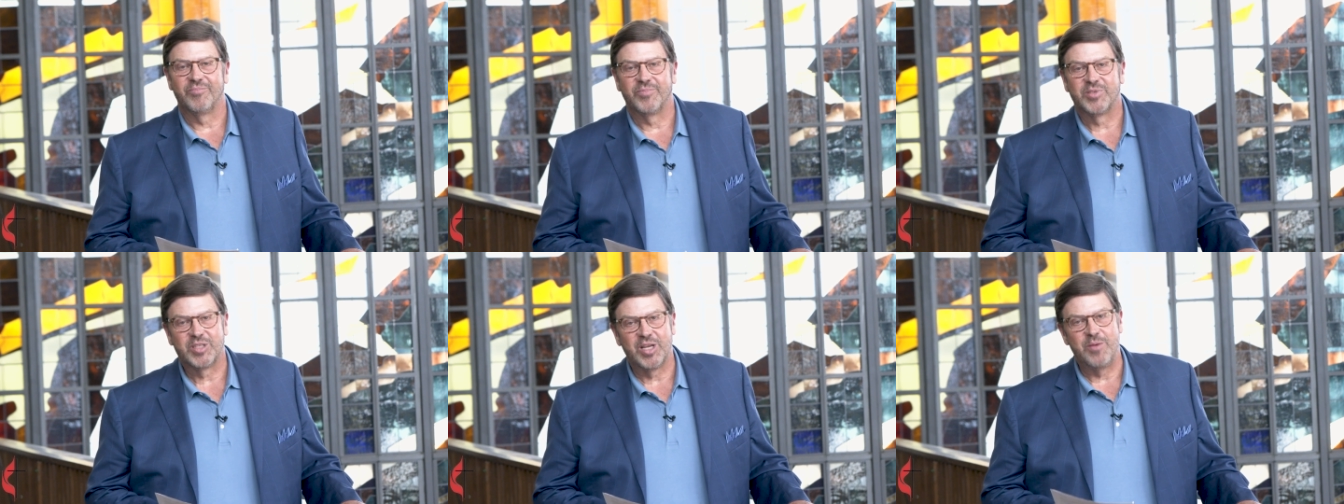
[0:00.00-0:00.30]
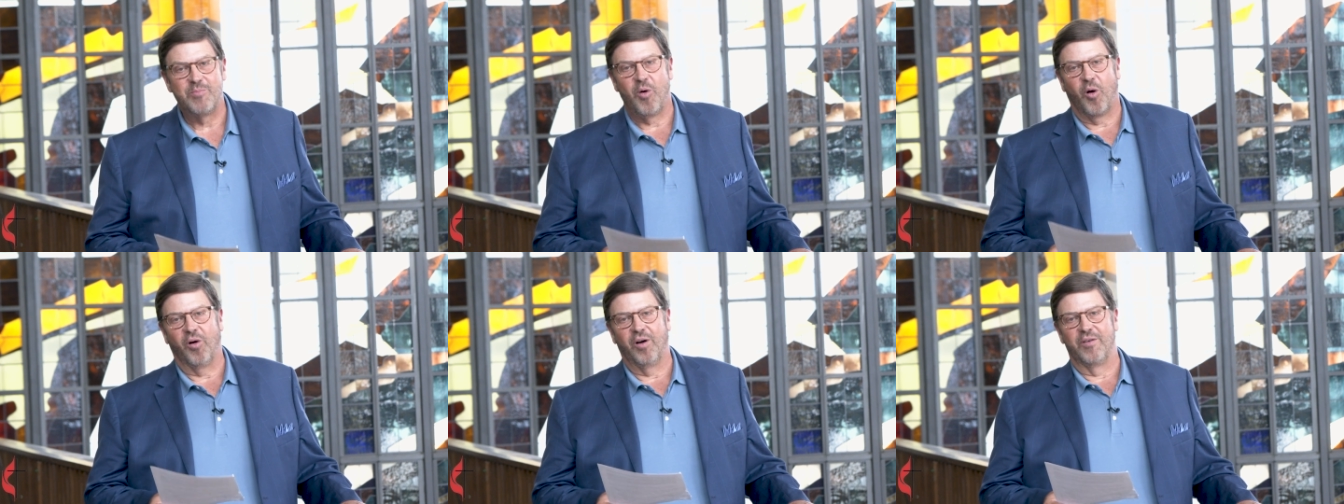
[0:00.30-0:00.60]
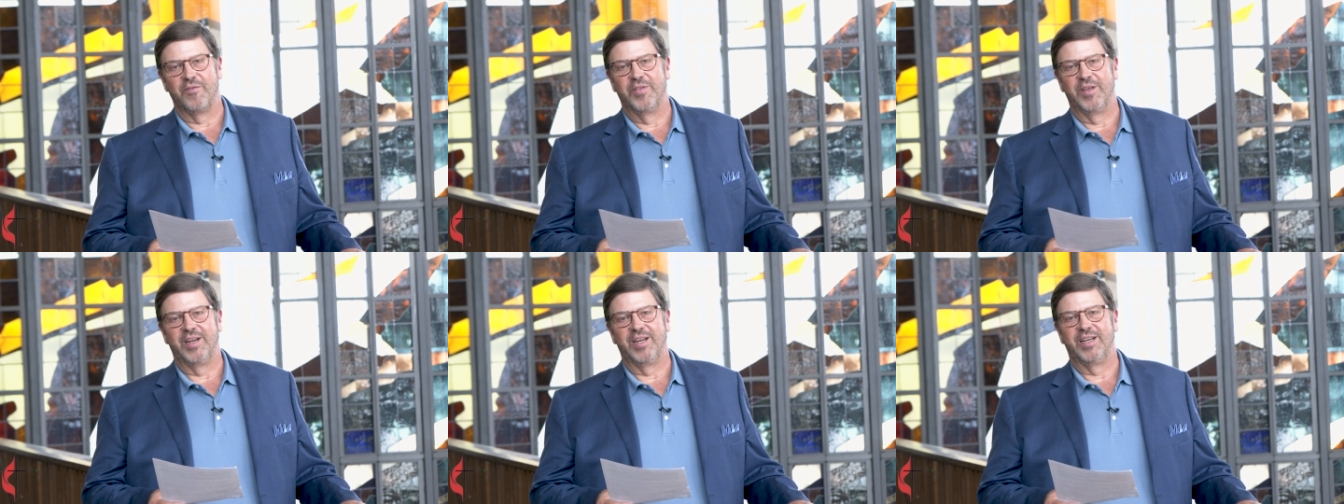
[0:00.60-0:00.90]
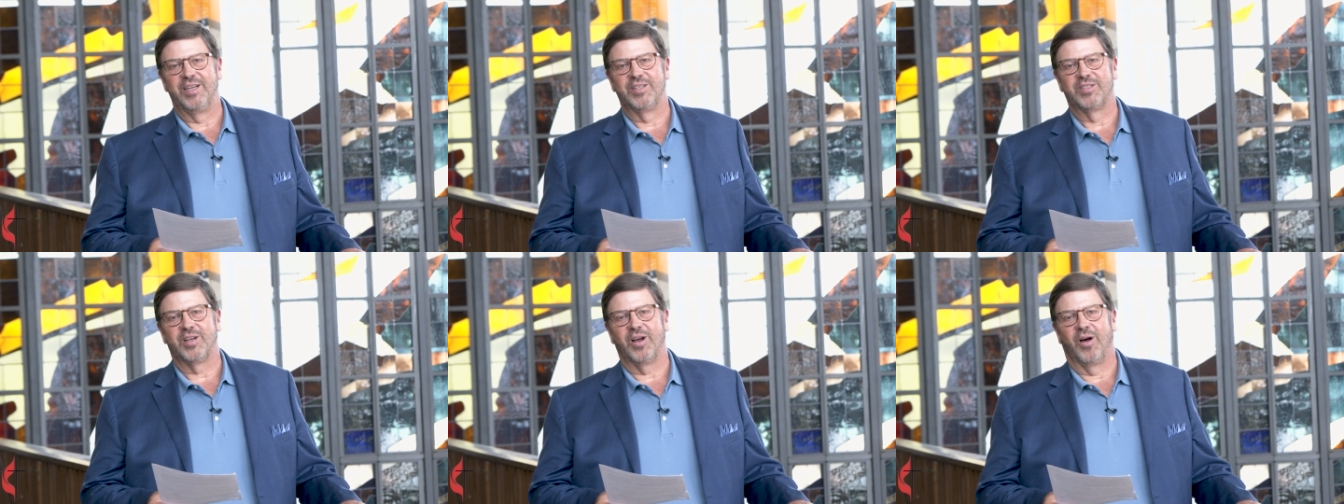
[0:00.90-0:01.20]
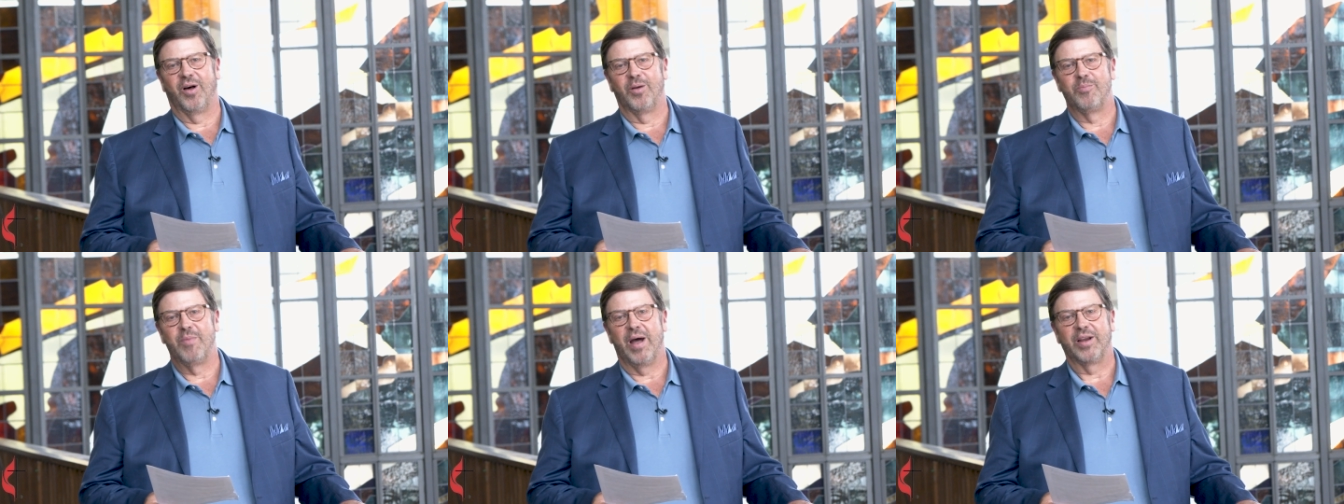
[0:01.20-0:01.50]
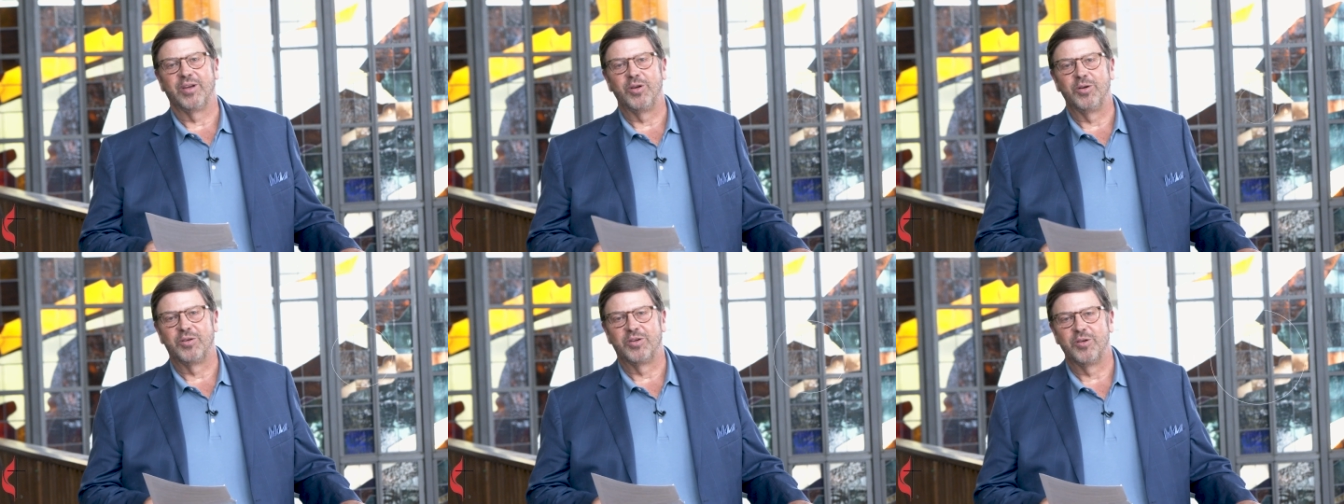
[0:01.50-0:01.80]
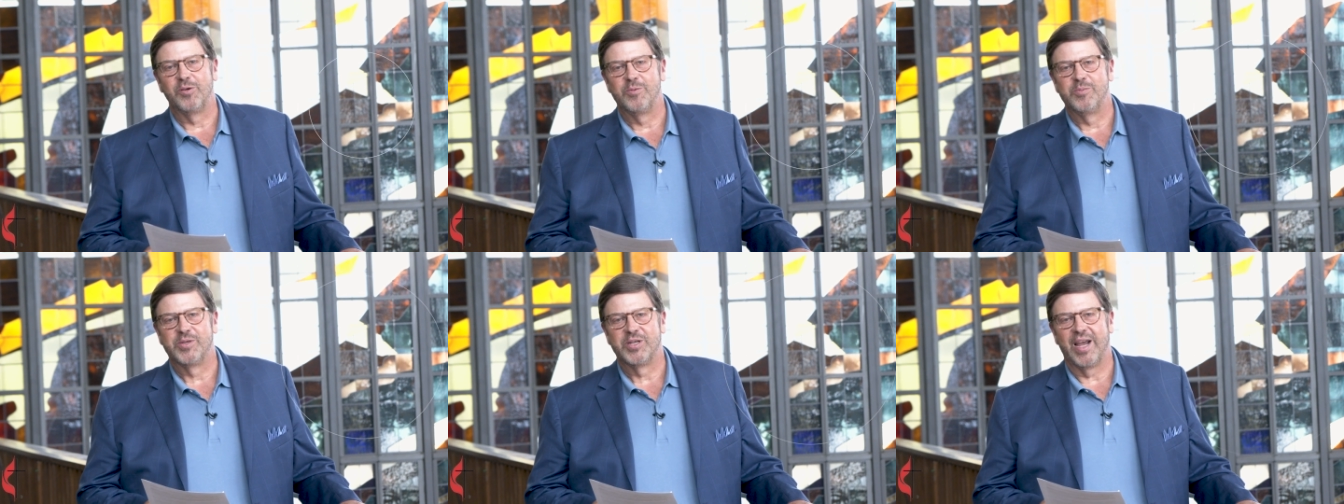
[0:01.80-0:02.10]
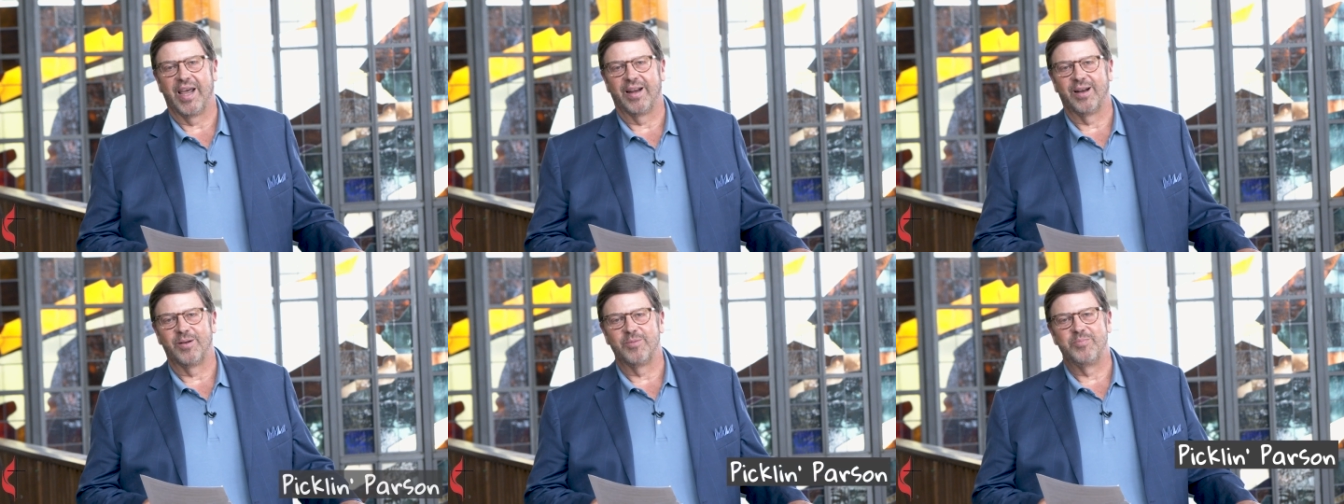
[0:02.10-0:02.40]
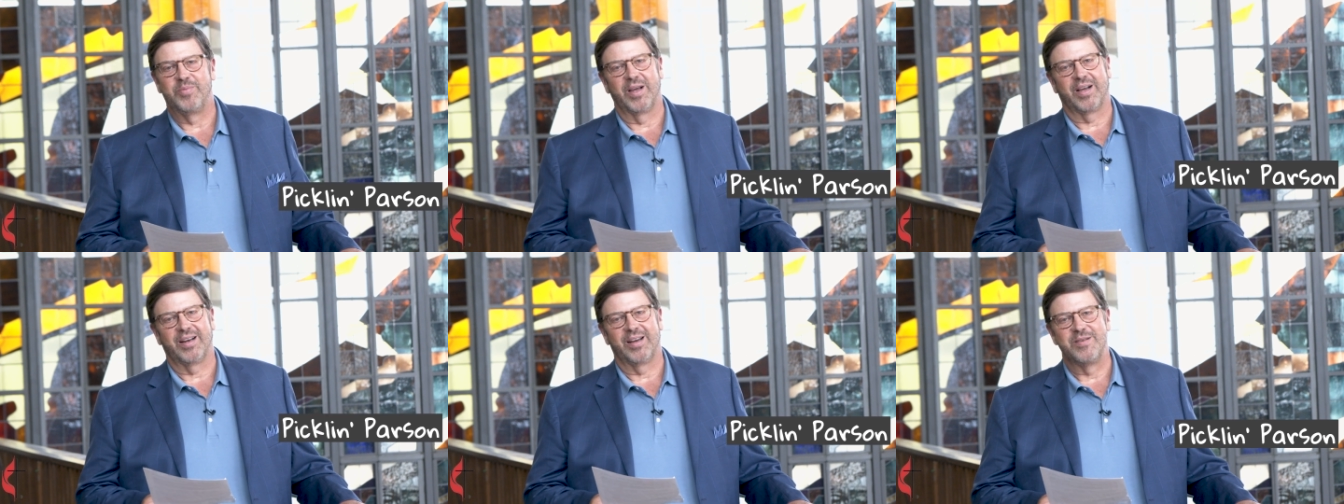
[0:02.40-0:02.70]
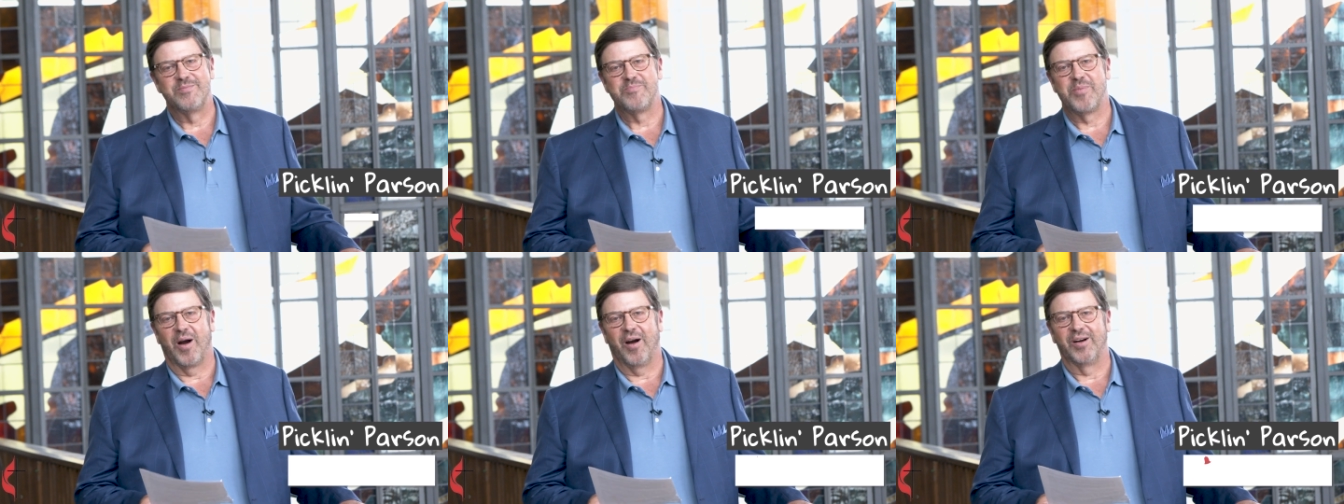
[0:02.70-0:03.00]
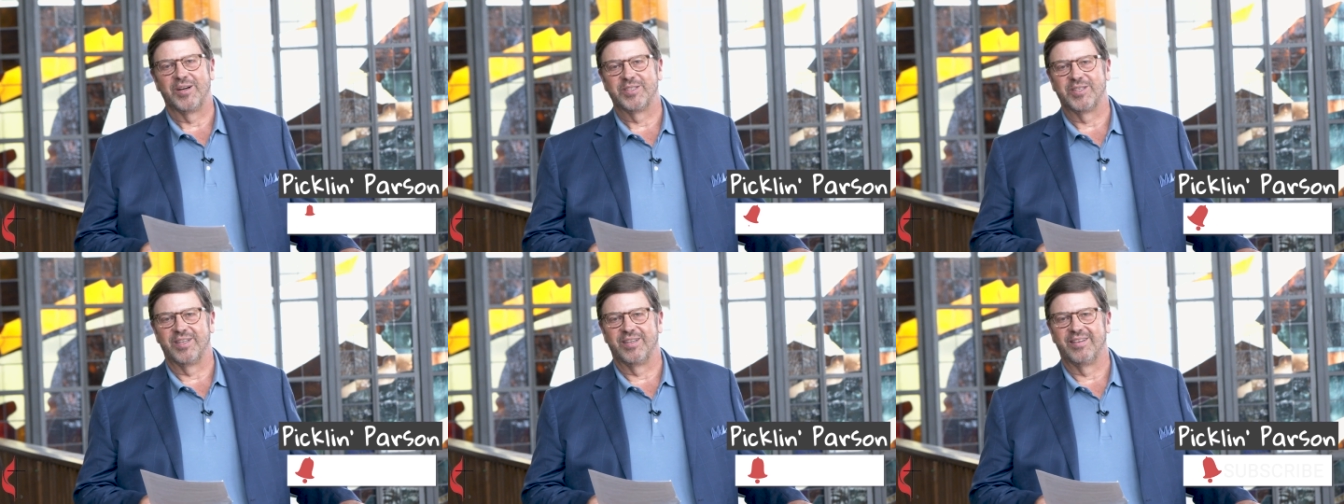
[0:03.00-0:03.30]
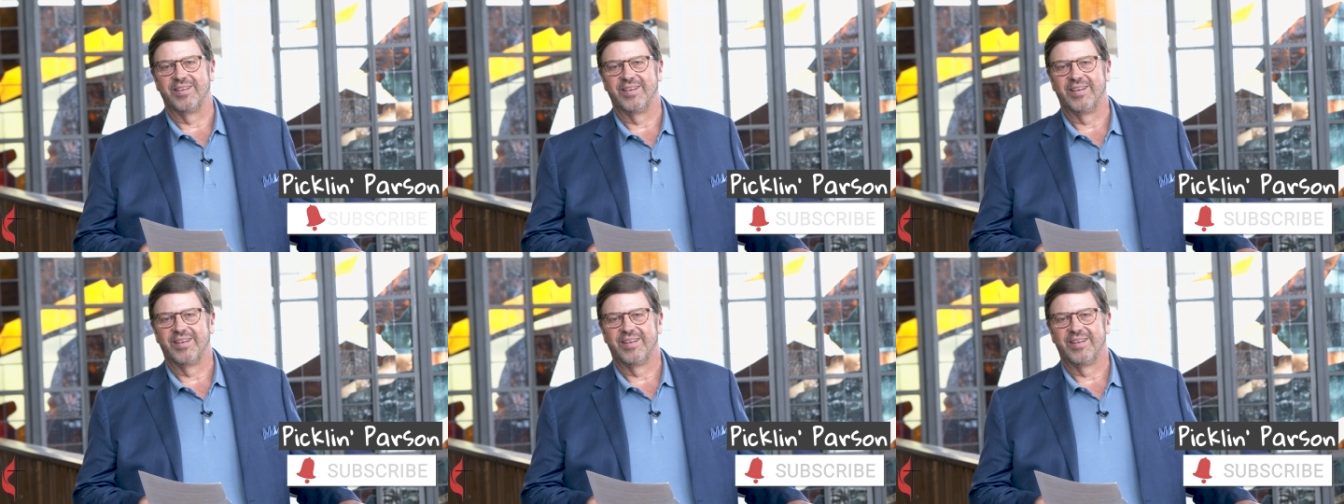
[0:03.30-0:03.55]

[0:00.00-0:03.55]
see more of these on my YouTube channel, Picklin Parson.